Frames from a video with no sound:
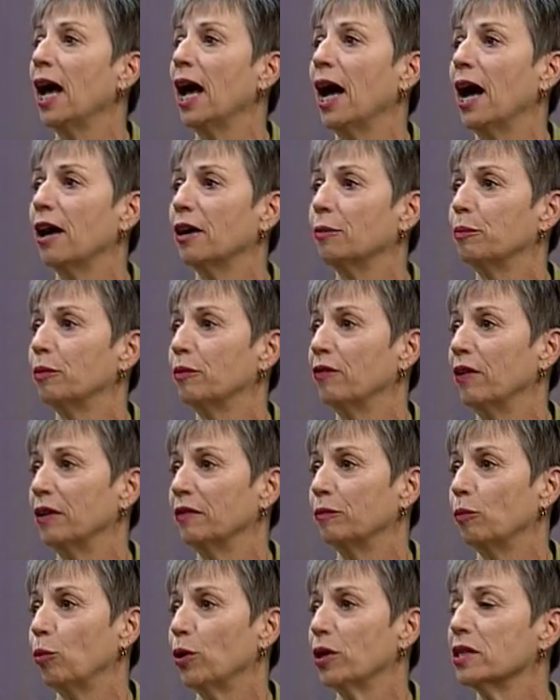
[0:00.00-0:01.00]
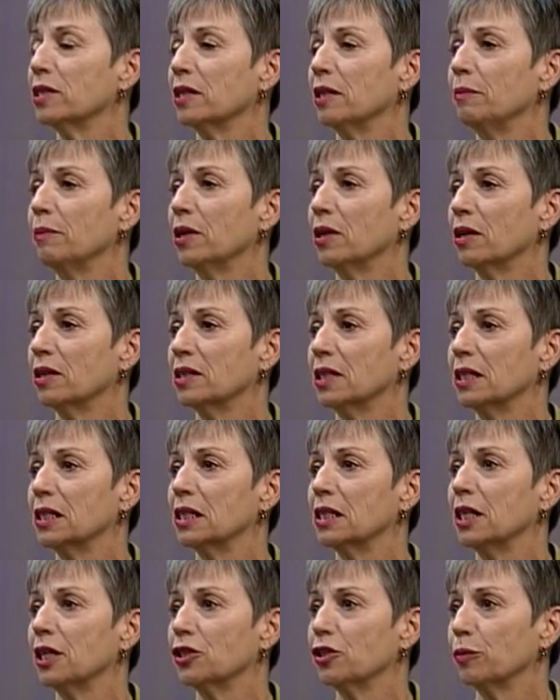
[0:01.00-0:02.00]
how to prevent poisoning, because it's
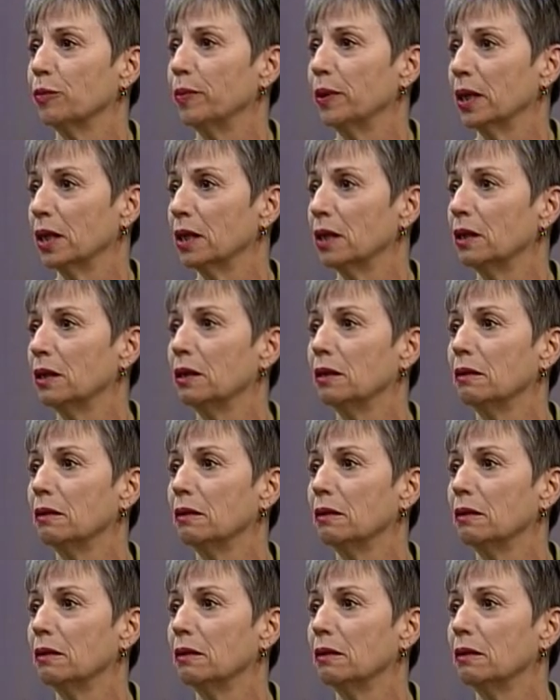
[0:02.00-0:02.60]
such a big